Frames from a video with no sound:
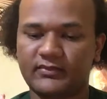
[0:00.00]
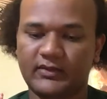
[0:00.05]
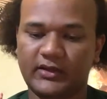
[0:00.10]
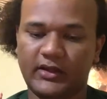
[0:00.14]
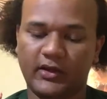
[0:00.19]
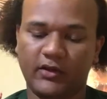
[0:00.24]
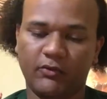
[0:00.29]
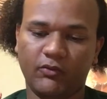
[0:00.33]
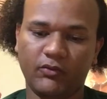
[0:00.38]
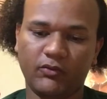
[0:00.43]

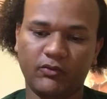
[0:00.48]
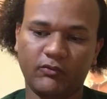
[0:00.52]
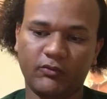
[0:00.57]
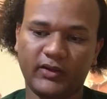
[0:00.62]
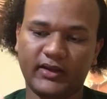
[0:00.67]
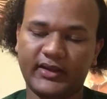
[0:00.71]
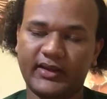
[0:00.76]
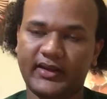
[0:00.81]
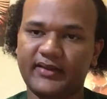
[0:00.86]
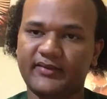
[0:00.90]

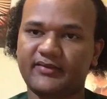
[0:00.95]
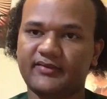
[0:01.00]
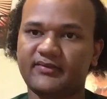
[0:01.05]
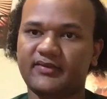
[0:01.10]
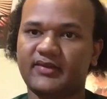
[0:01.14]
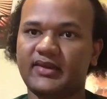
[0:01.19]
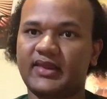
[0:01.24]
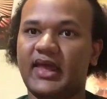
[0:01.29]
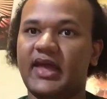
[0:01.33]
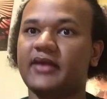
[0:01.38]
when it gets
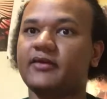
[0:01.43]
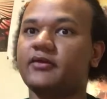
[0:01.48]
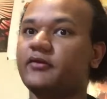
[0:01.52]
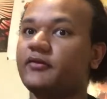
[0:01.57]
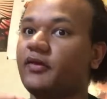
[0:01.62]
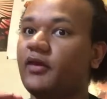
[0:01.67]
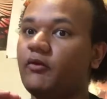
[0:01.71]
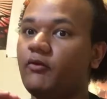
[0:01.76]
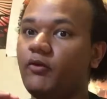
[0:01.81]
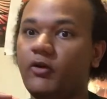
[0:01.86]
into that,
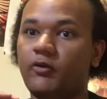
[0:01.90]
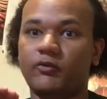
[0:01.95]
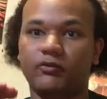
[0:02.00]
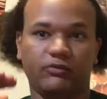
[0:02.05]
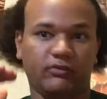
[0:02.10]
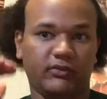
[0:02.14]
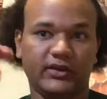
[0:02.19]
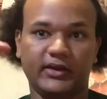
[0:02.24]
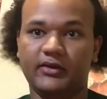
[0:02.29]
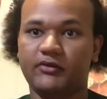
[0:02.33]
there's like, oh,
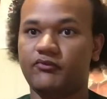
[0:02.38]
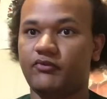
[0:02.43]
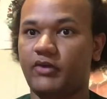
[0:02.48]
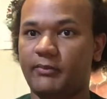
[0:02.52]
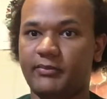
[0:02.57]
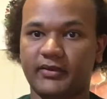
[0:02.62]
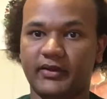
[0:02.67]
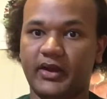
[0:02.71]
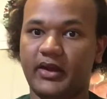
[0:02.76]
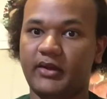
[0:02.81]
we need to
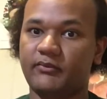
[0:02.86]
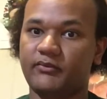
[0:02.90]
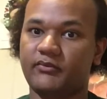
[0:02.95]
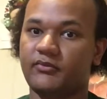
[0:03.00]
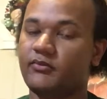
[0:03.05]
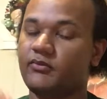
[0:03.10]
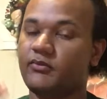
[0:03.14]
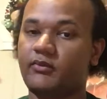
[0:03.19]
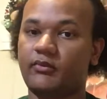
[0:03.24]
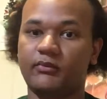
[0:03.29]
wrap it up. We
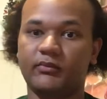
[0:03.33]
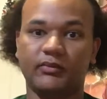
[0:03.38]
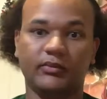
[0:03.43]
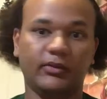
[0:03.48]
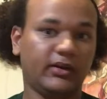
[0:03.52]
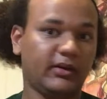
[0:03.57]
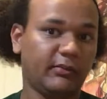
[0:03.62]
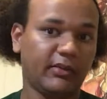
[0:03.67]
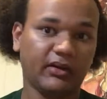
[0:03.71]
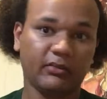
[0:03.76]

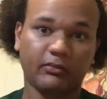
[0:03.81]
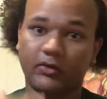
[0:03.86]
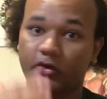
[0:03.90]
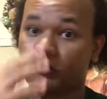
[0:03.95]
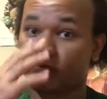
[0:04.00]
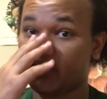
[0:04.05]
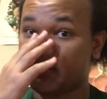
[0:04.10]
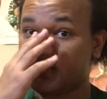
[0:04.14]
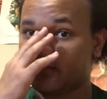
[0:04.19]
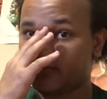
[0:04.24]
need to make it more
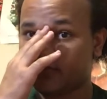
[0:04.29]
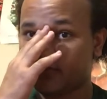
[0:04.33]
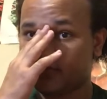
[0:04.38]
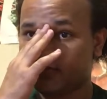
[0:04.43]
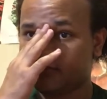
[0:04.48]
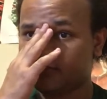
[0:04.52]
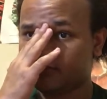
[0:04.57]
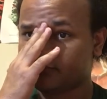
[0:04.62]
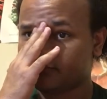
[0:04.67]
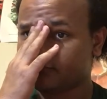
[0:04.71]
crazy.
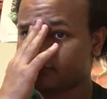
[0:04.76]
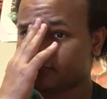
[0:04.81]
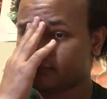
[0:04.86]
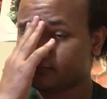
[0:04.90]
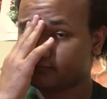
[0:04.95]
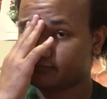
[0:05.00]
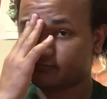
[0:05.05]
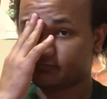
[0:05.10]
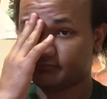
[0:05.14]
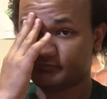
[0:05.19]

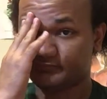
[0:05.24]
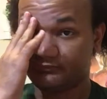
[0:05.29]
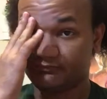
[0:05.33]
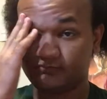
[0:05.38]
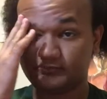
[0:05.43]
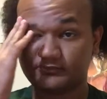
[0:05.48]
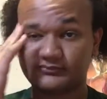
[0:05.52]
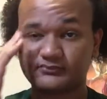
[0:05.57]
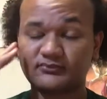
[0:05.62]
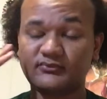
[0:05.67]

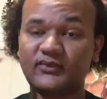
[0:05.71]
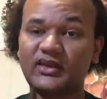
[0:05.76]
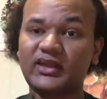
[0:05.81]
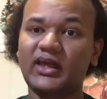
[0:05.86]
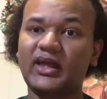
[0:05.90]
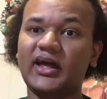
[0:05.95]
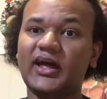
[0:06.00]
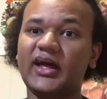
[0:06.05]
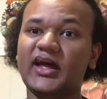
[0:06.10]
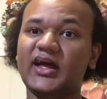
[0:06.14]

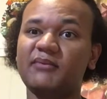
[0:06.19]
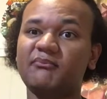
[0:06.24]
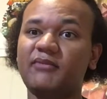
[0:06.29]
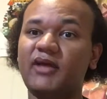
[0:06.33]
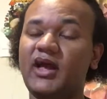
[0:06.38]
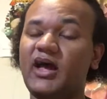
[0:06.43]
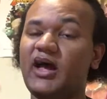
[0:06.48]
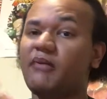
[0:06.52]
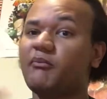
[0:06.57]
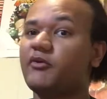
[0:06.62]
I'm
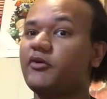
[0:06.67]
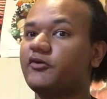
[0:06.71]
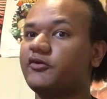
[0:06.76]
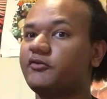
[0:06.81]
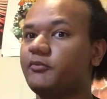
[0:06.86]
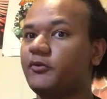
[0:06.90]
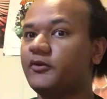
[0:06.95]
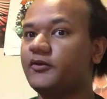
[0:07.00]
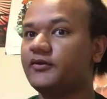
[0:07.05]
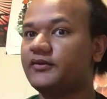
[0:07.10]
going to
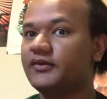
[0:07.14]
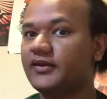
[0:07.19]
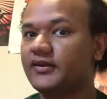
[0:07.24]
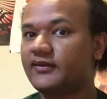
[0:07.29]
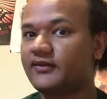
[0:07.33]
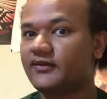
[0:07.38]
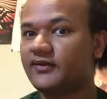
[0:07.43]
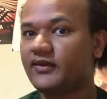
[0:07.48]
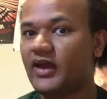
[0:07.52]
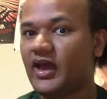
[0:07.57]
spoil
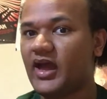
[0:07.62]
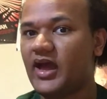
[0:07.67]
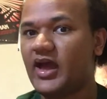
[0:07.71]
this.